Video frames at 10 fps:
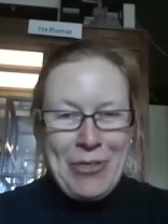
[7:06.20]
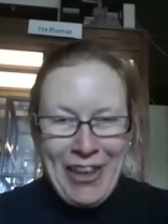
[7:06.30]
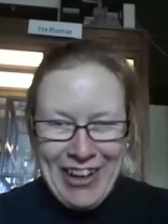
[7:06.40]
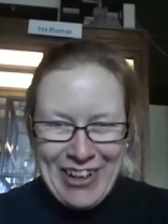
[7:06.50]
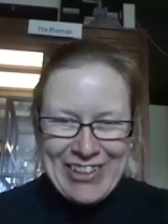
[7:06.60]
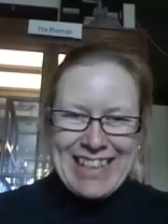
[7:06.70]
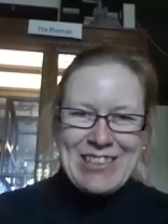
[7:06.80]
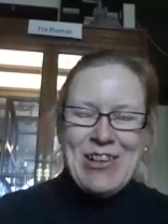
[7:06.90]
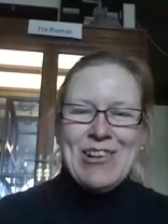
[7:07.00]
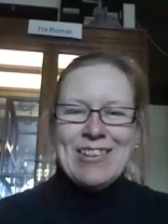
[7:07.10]
there.
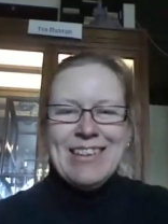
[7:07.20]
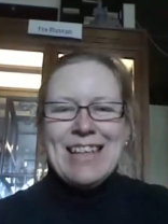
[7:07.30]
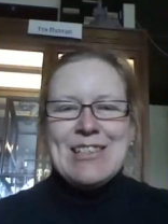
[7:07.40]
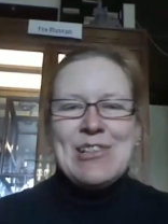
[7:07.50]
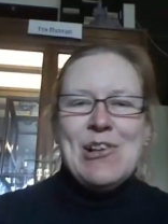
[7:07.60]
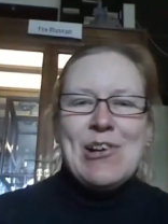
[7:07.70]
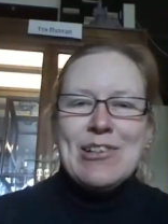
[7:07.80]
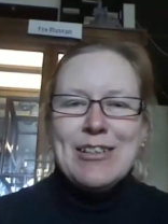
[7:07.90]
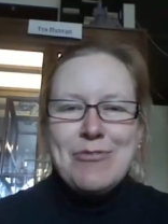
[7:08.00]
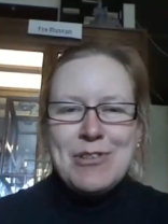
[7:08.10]
That's a long
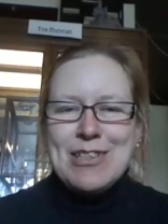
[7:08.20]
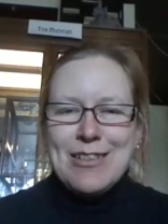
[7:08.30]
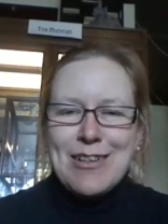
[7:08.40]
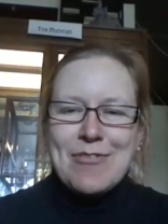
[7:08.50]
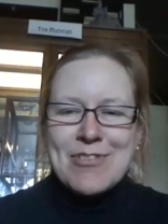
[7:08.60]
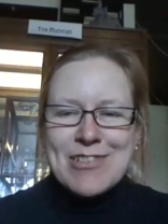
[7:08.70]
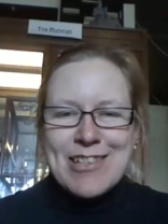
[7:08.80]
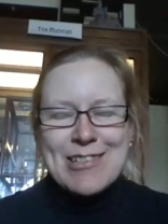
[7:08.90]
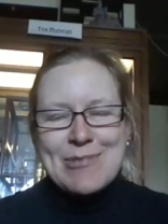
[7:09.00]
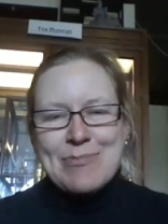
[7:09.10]
confusing
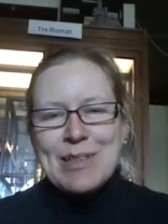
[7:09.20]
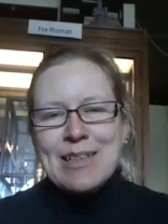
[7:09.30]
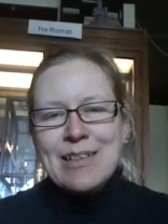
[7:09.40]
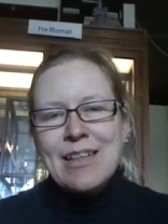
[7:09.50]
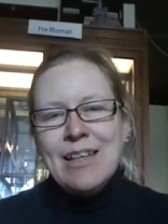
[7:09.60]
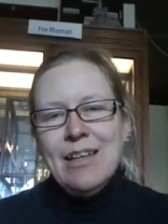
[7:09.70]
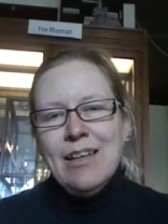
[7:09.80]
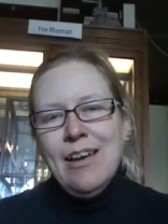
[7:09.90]
conversation. But